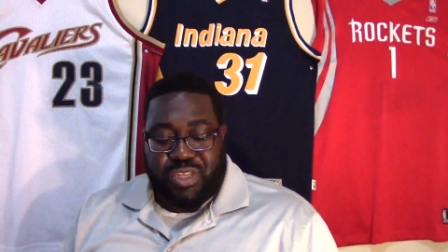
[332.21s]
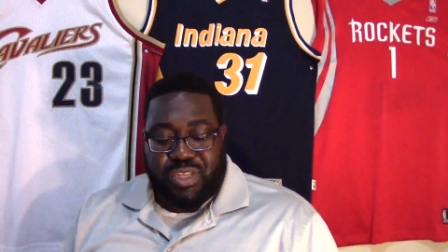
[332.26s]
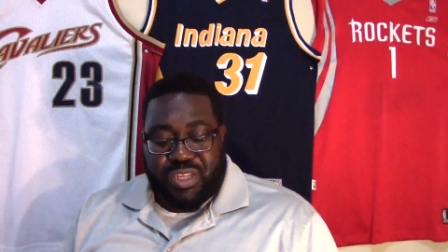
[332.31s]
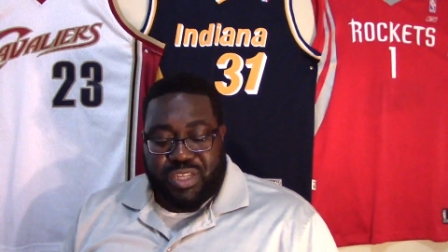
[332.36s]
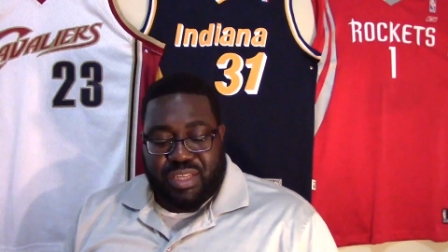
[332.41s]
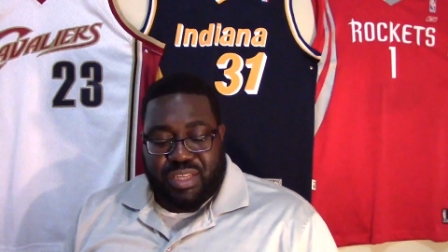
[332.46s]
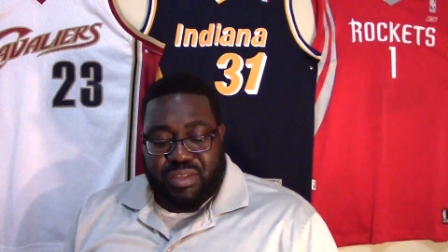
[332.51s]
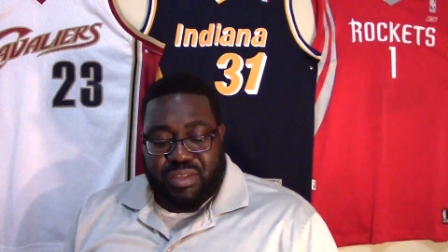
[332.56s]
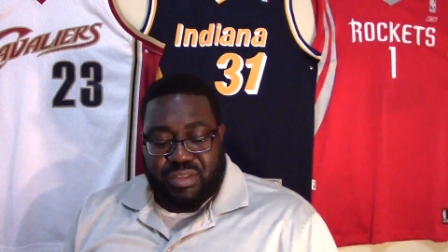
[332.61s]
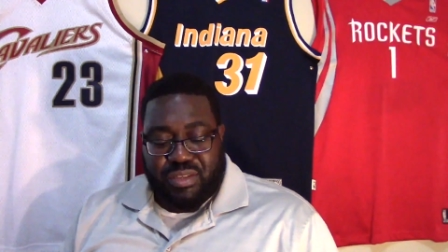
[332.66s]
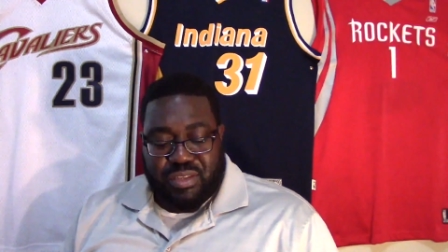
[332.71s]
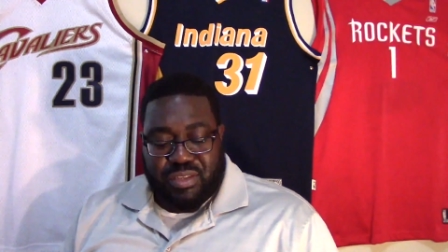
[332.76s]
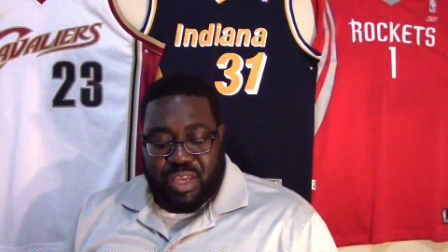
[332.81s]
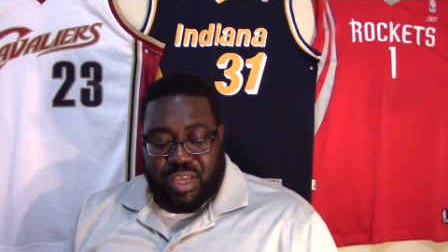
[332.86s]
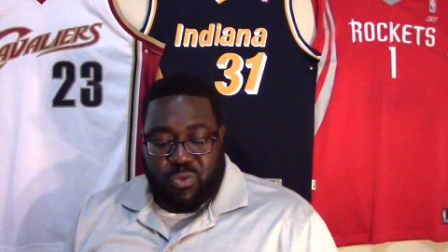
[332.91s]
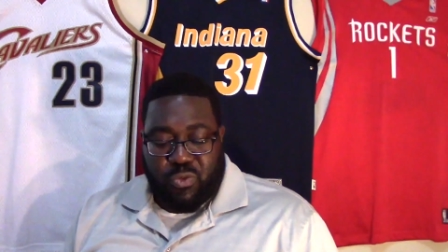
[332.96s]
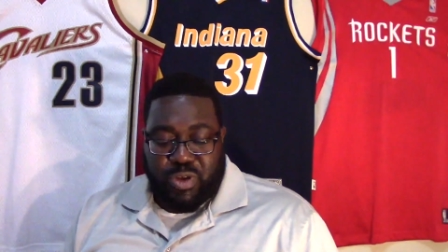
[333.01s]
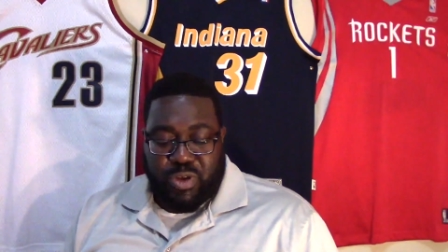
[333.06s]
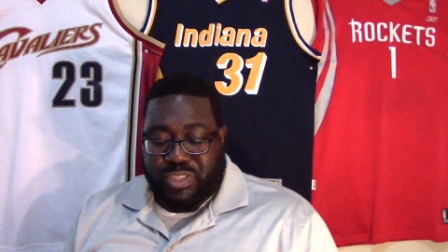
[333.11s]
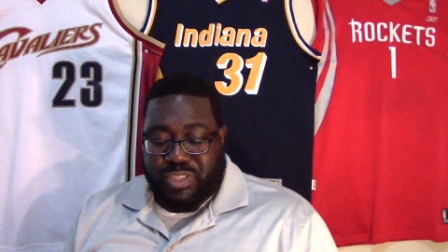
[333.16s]
and
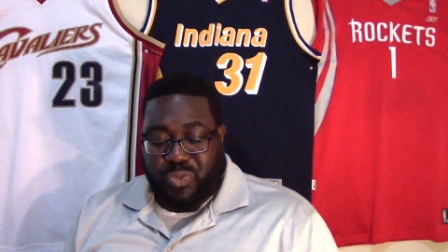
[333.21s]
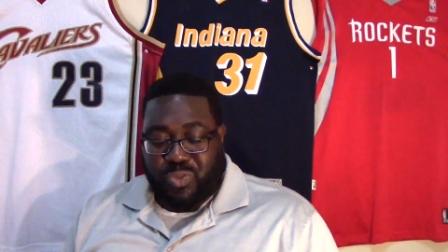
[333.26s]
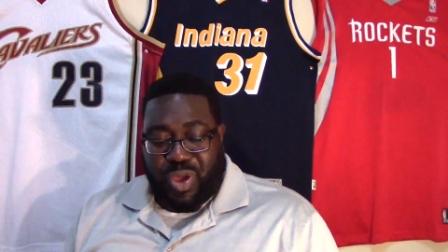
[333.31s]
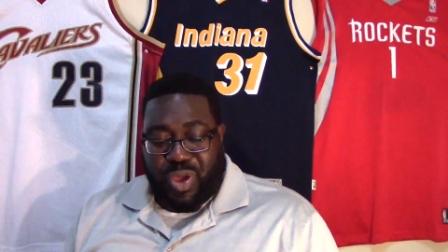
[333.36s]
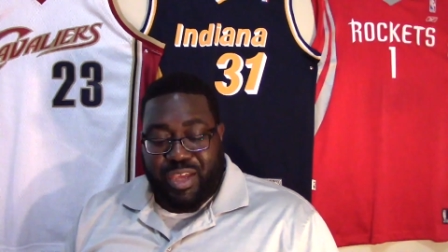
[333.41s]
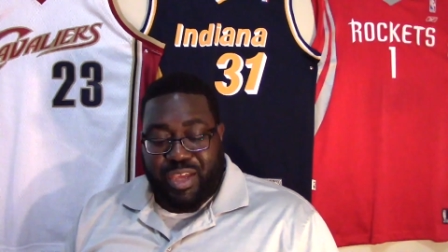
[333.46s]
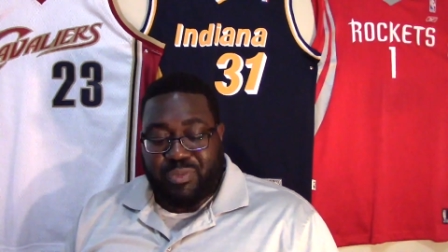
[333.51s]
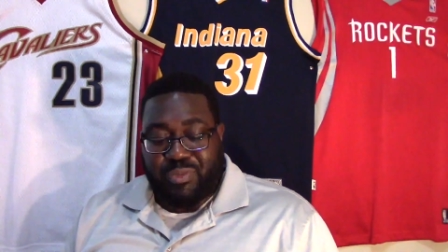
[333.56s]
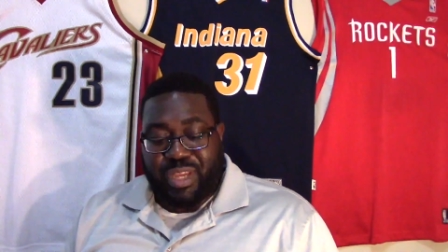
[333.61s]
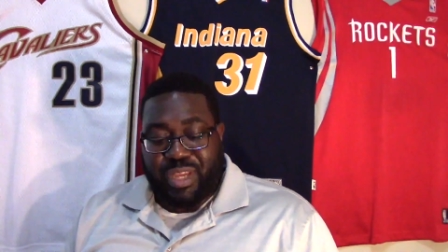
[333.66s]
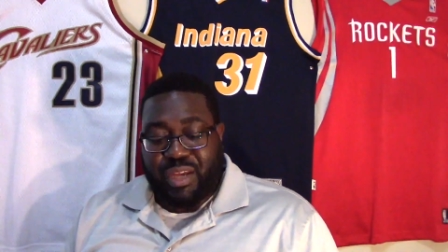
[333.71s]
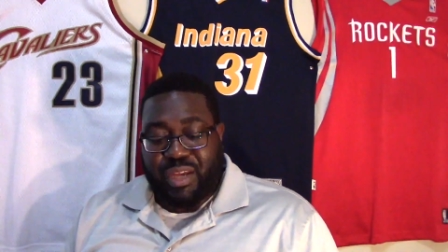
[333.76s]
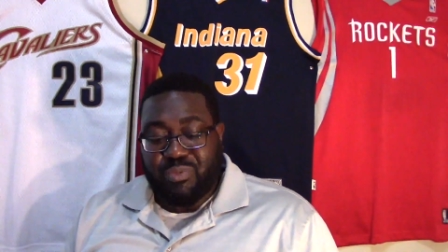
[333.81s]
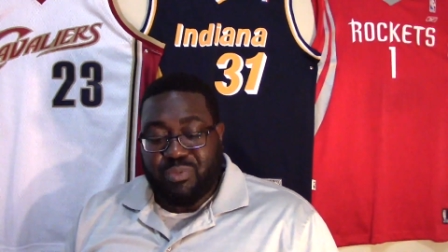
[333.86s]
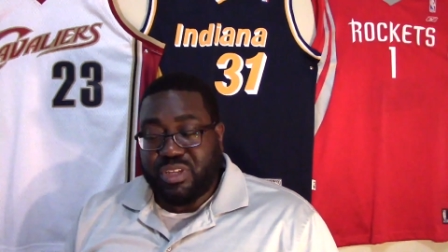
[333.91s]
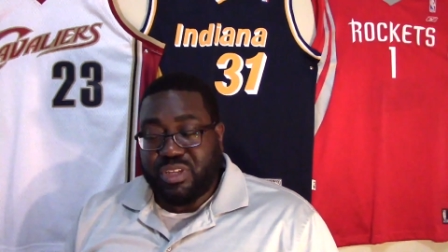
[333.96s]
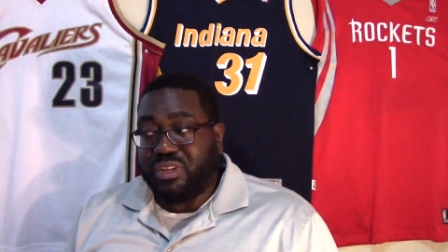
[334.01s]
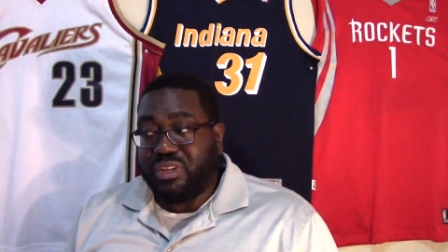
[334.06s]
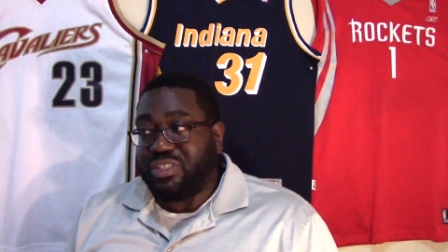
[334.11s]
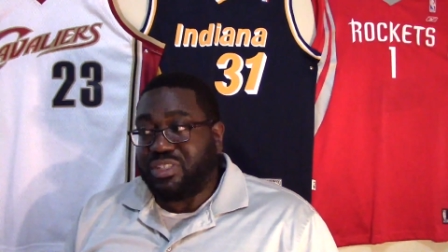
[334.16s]
they wanted to pay him that
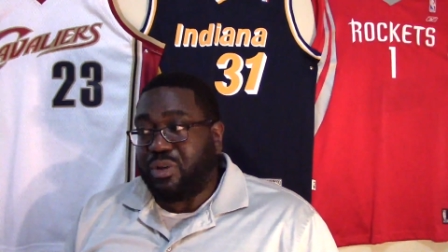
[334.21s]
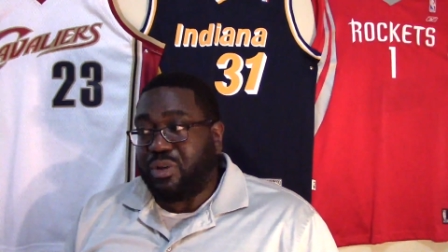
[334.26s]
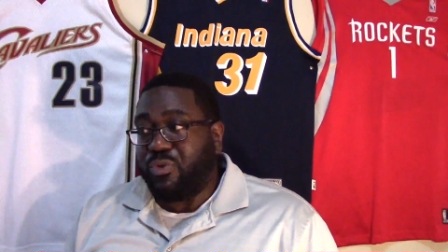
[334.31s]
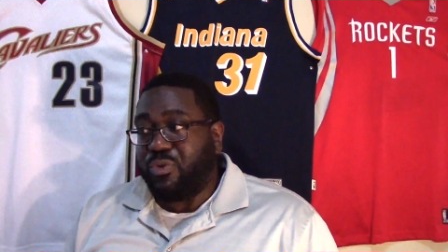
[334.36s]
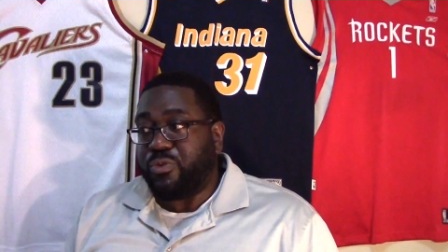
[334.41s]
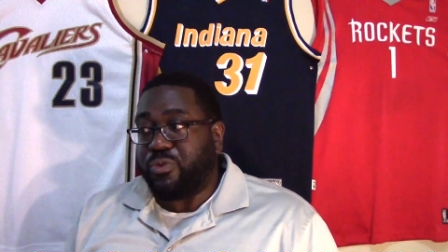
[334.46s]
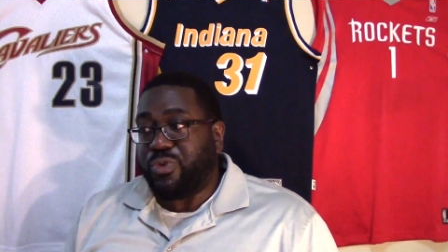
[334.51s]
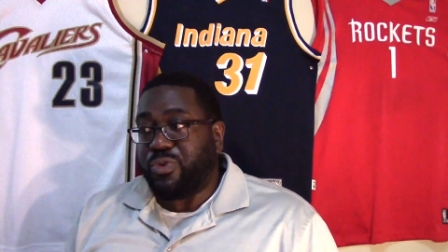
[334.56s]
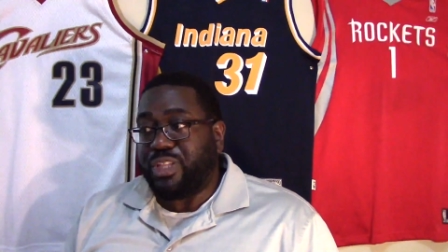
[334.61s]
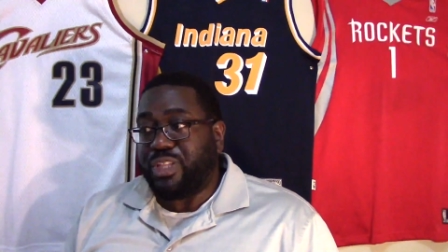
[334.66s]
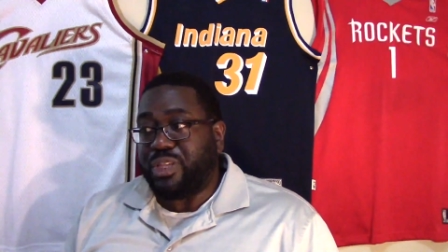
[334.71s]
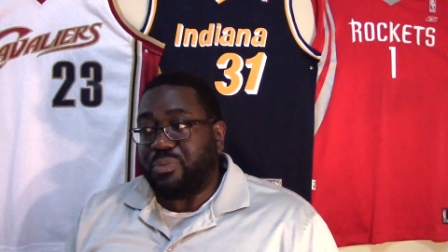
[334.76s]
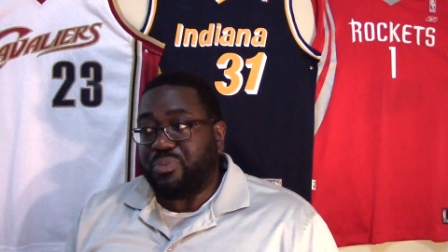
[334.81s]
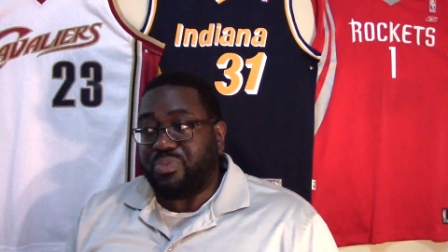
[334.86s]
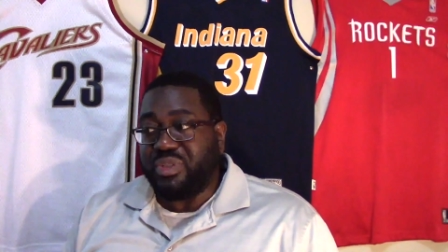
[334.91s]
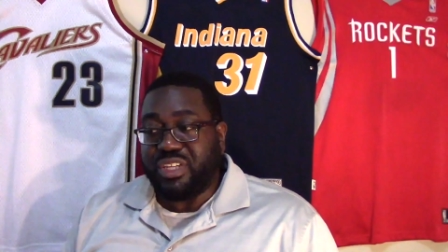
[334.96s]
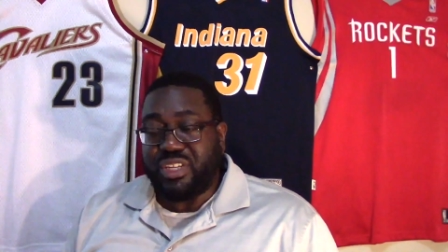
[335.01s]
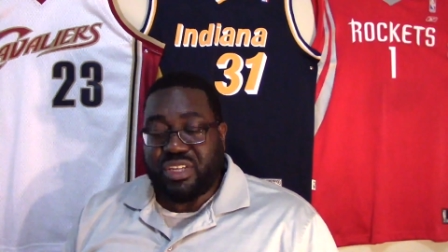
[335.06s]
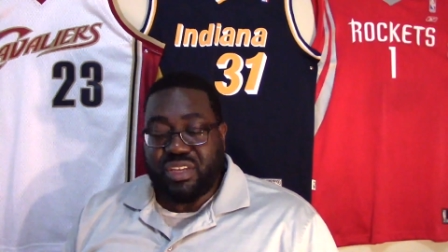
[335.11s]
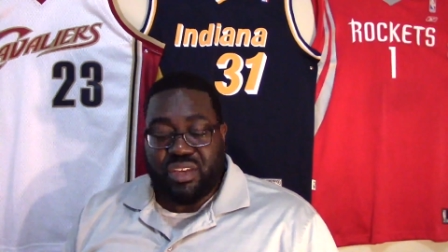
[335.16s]
because they weren't really
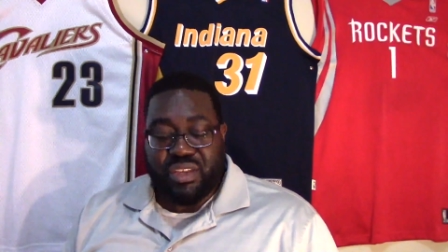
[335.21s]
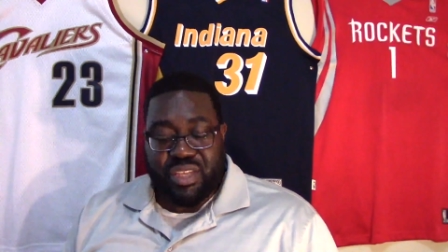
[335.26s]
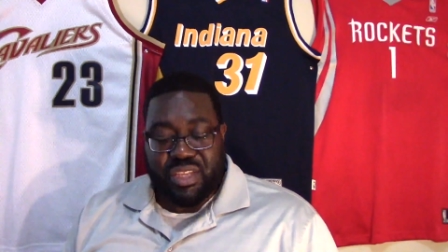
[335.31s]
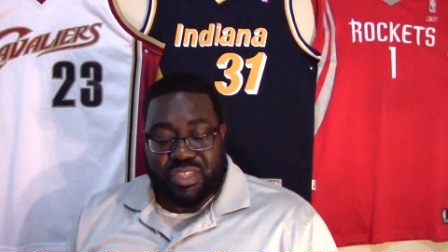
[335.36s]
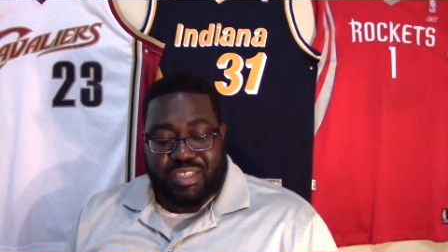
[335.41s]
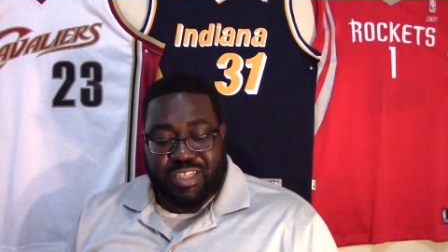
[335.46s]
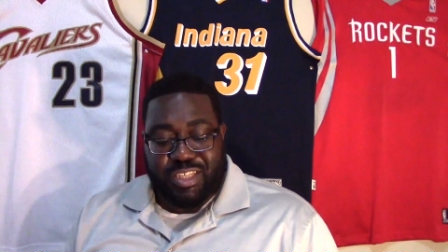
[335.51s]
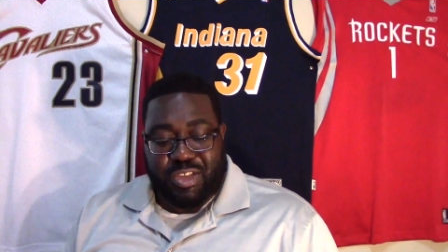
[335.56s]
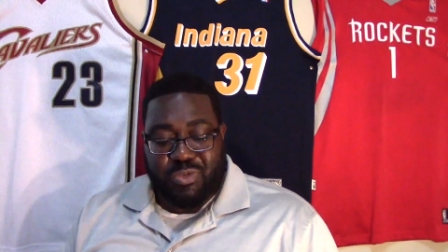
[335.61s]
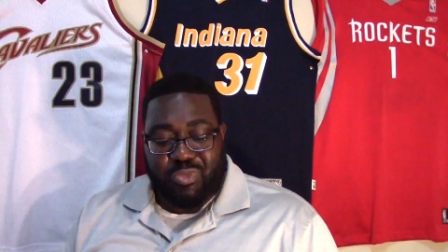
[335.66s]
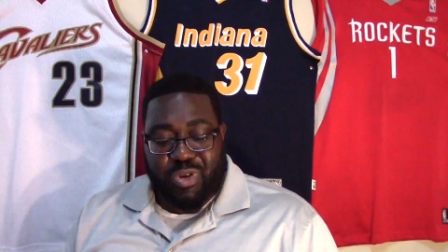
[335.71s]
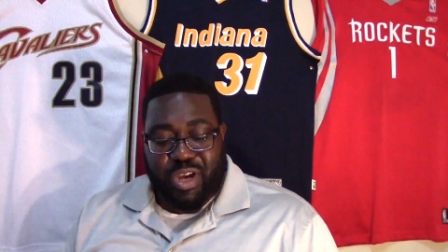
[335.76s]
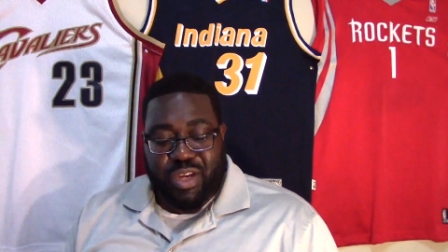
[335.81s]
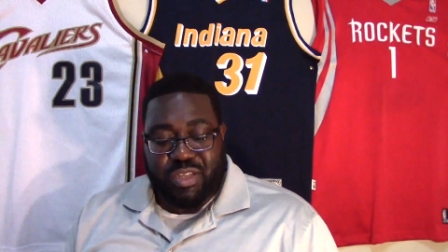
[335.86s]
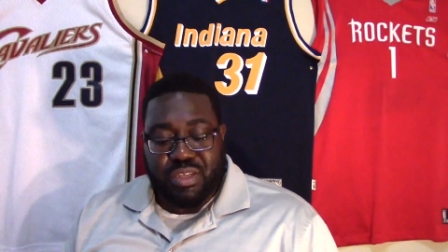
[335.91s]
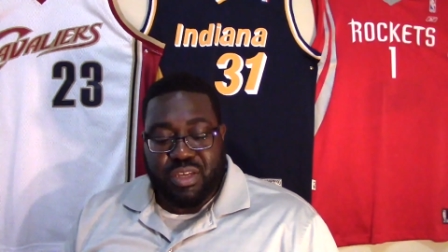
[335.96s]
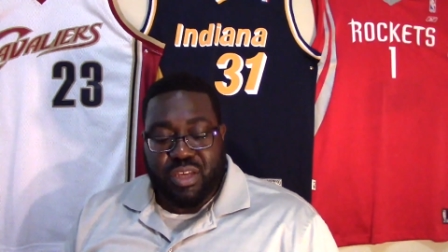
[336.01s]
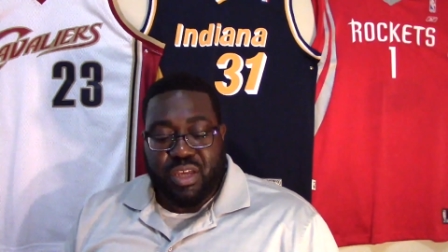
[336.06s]
bidding against anybody,